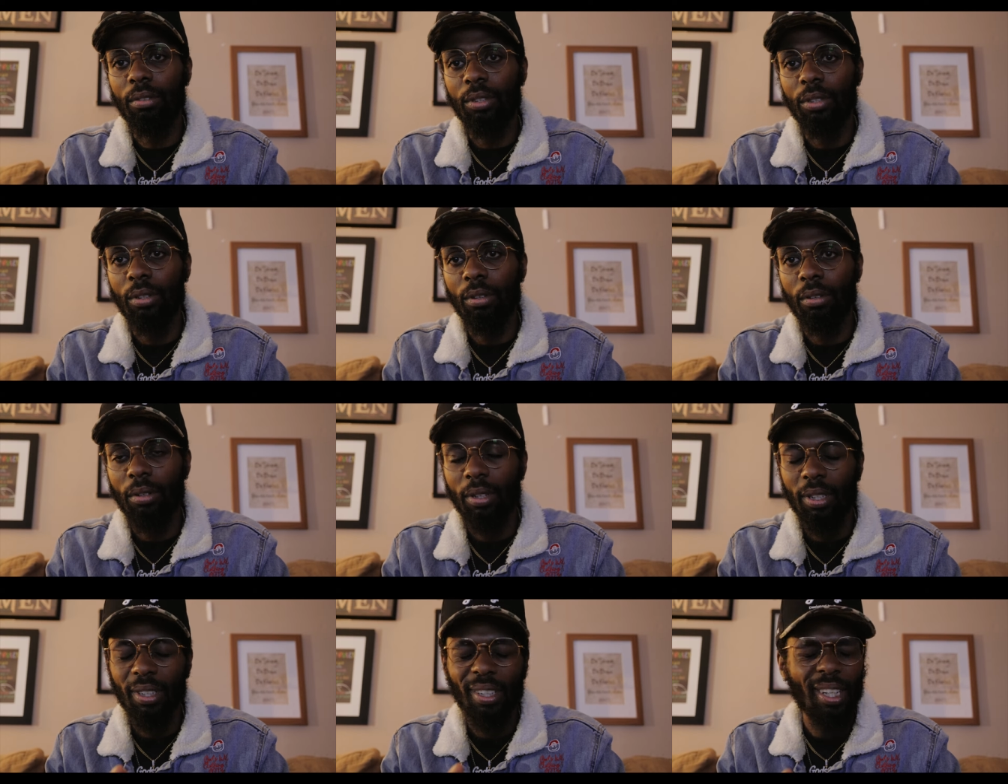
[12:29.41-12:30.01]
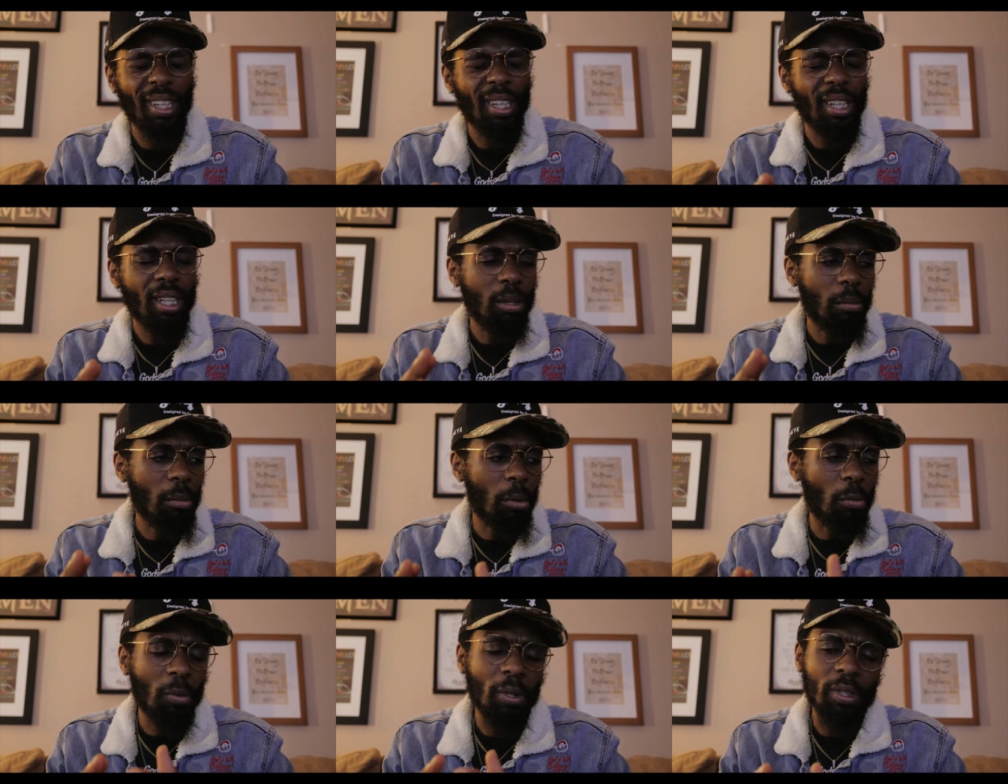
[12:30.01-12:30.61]
So
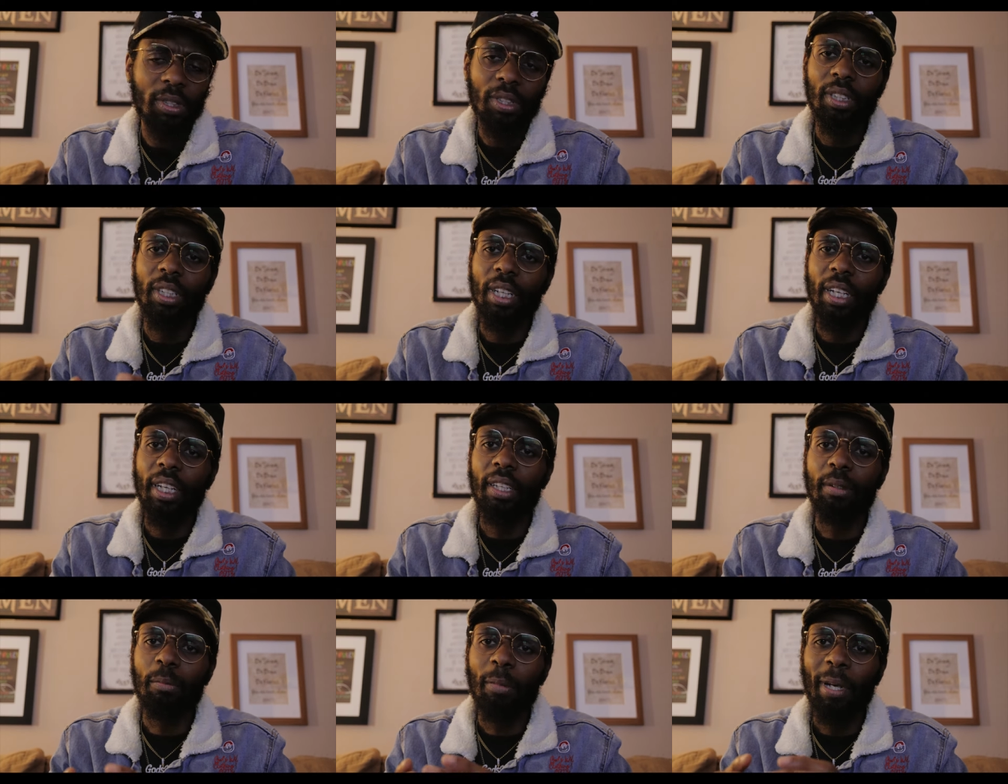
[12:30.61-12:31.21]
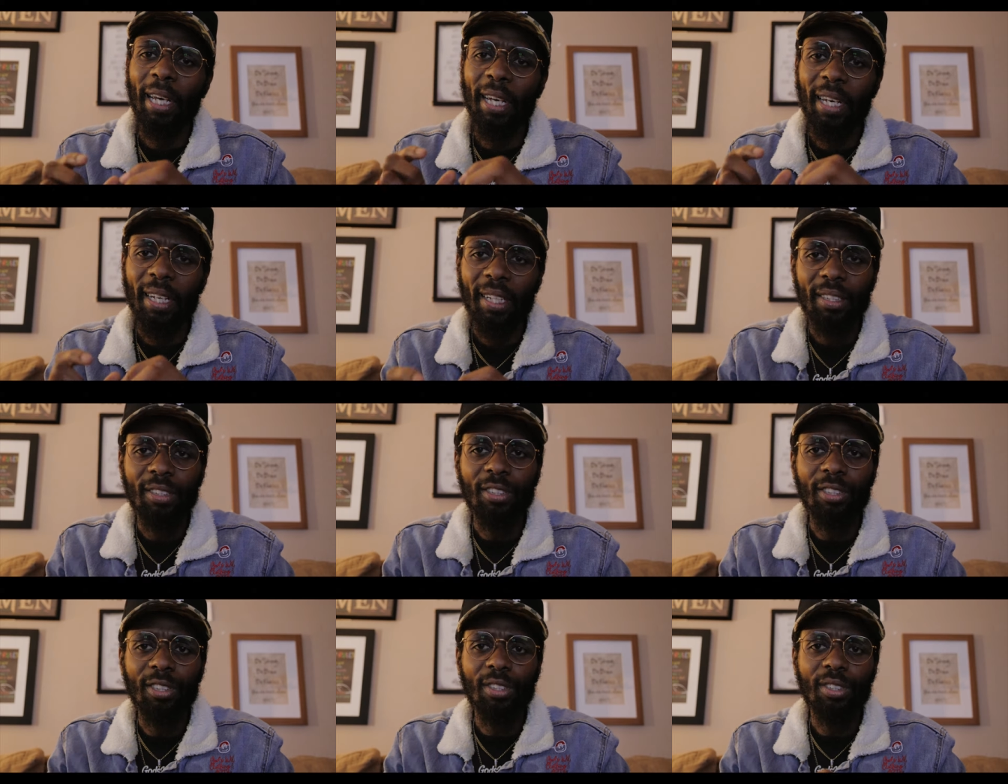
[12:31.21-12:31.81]
but once again,
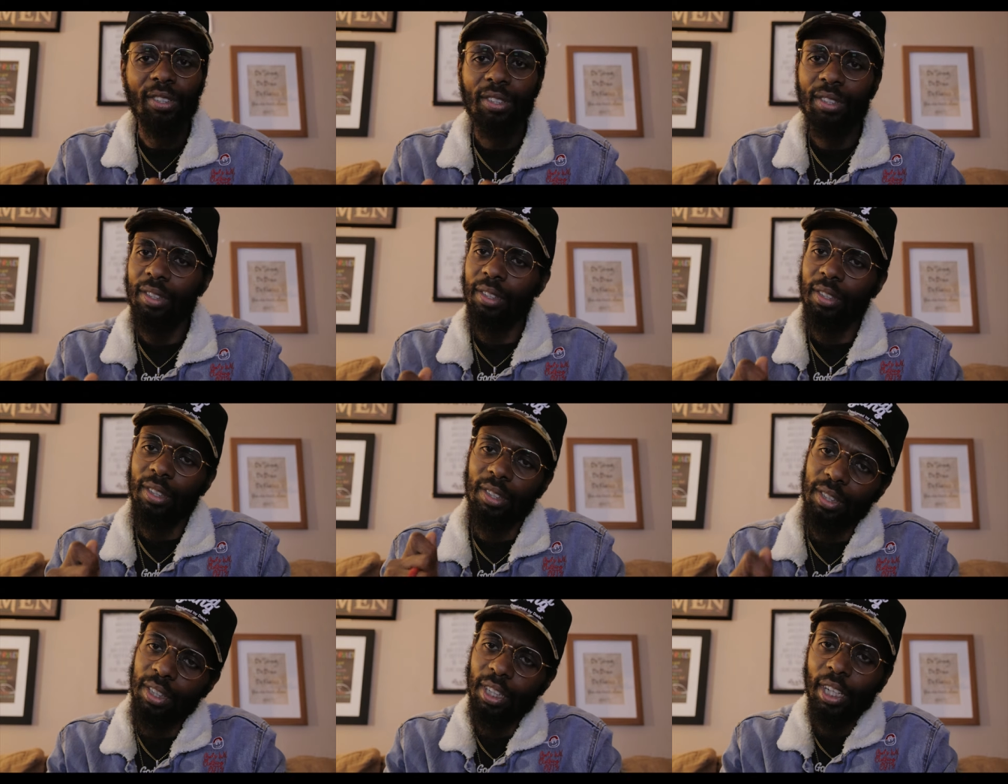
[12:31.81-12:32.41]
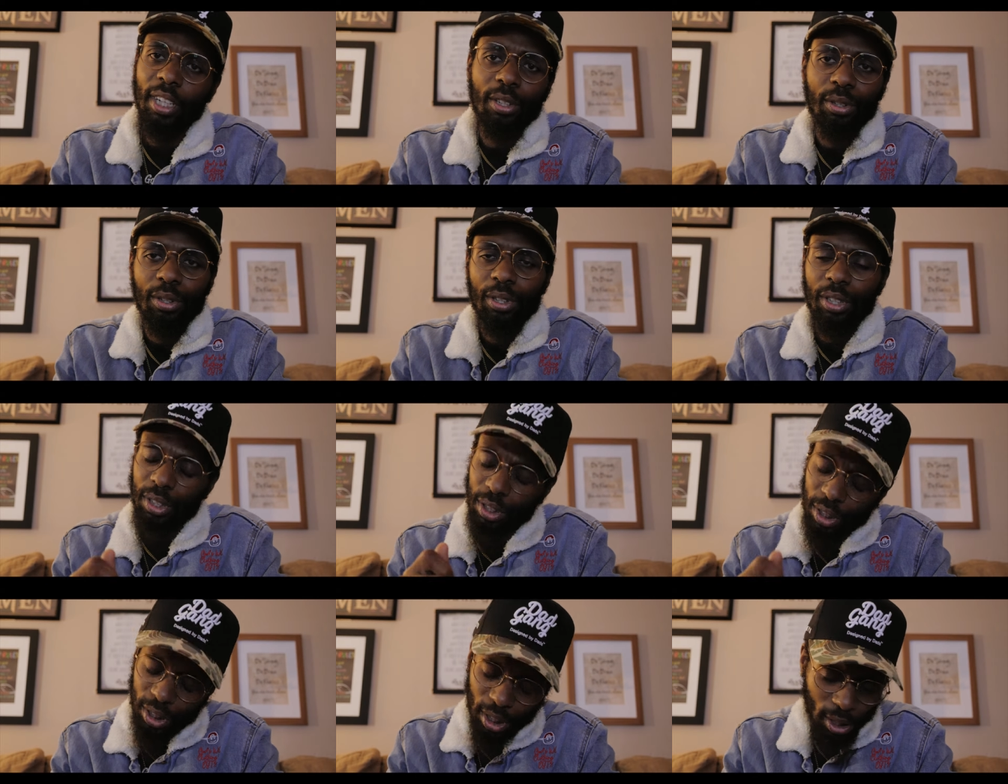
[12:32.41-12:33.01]
man, just
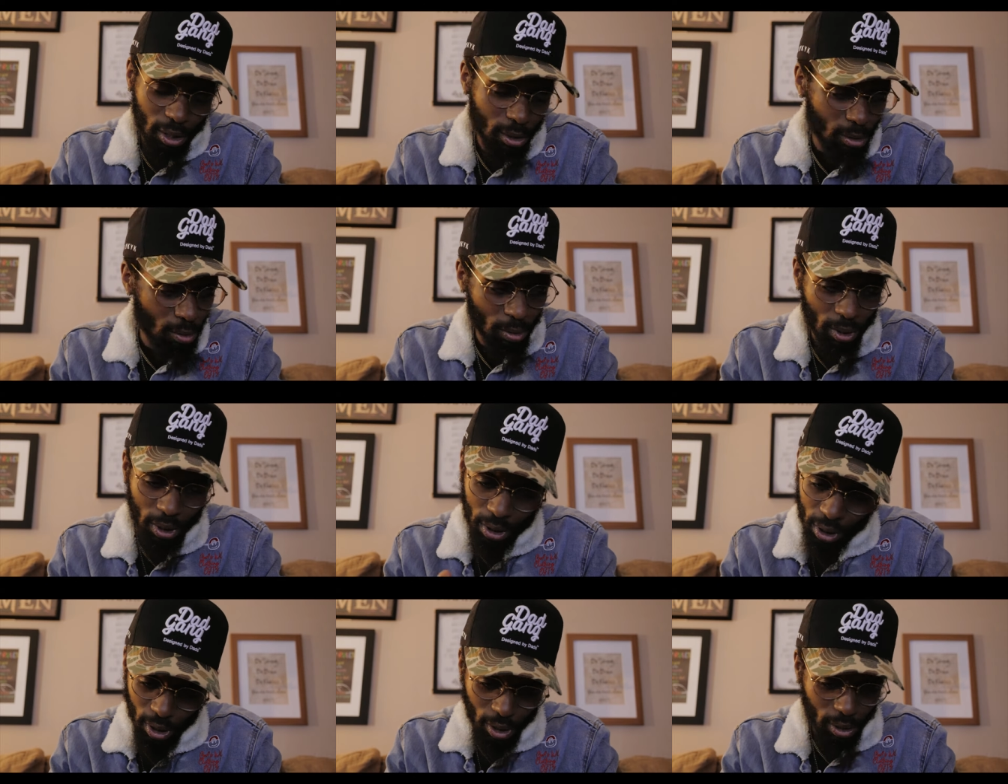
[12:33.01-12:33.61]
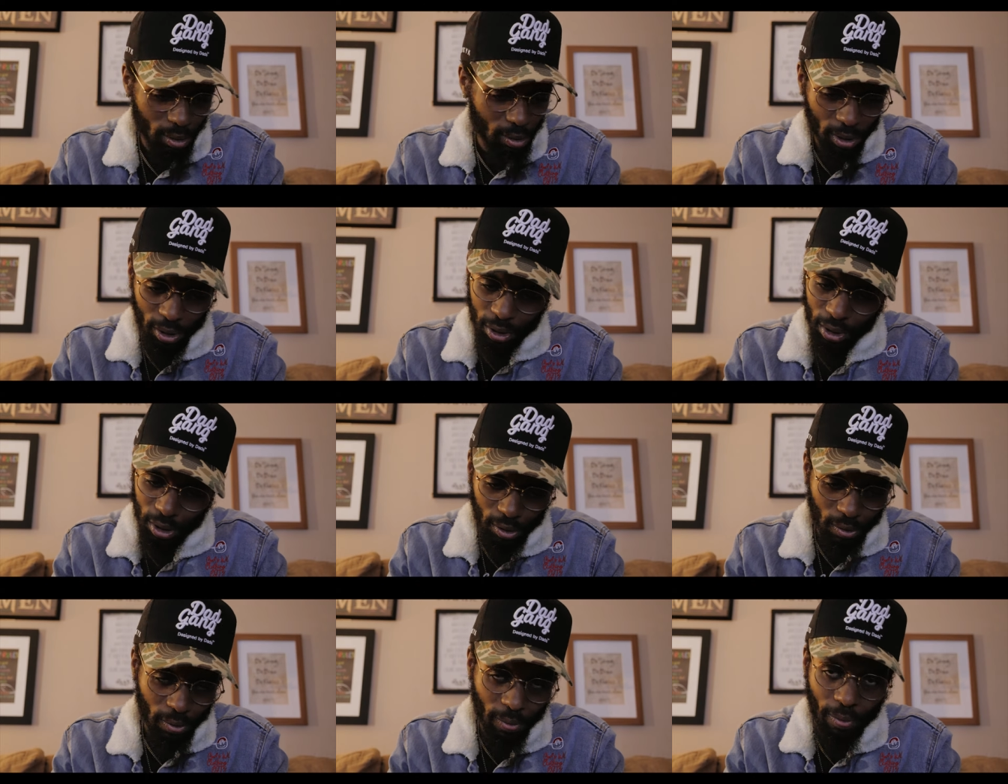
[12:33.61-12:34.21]
continue to
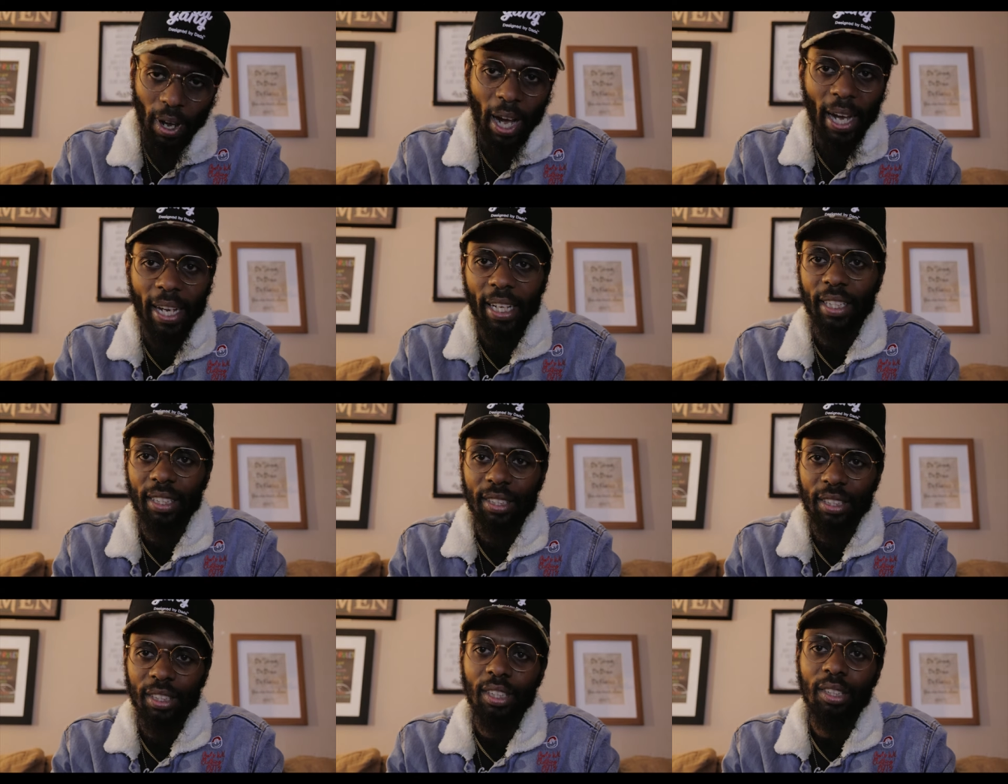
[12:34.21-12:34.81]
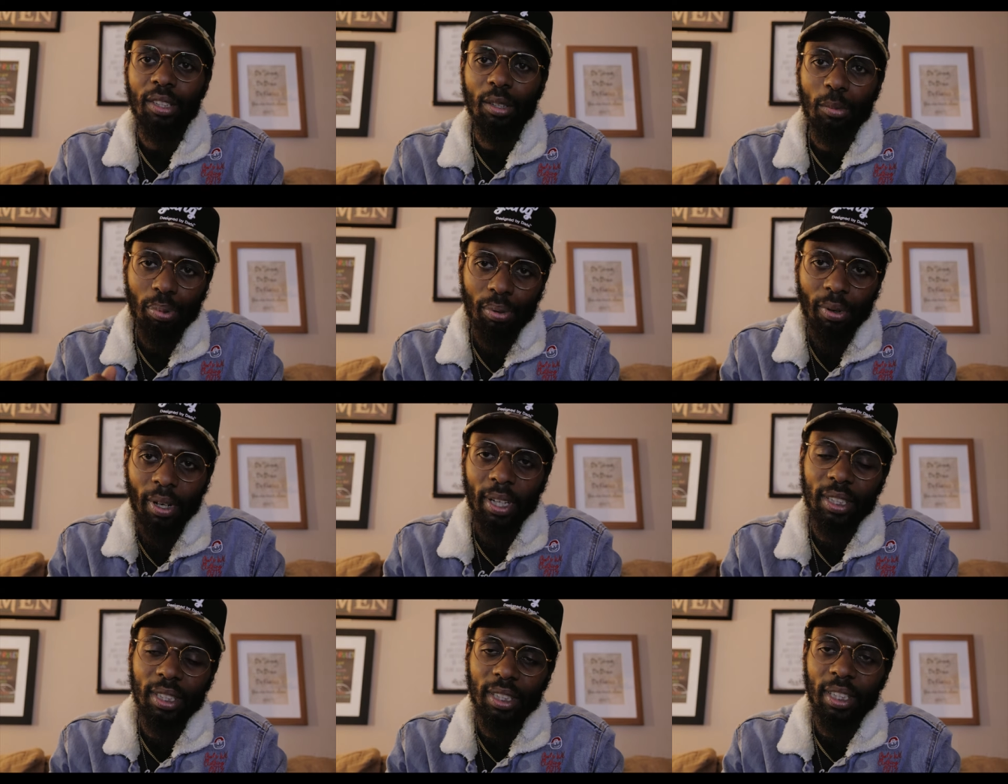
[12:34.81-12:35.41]
just fight, continue to
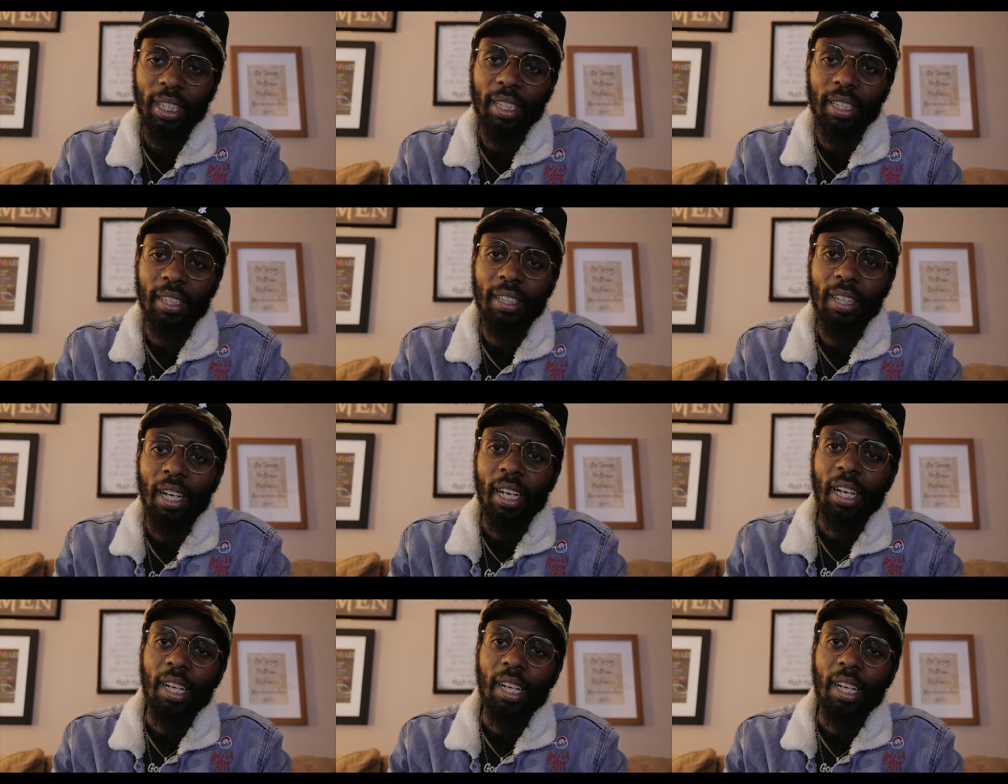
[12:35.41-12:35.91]
press in.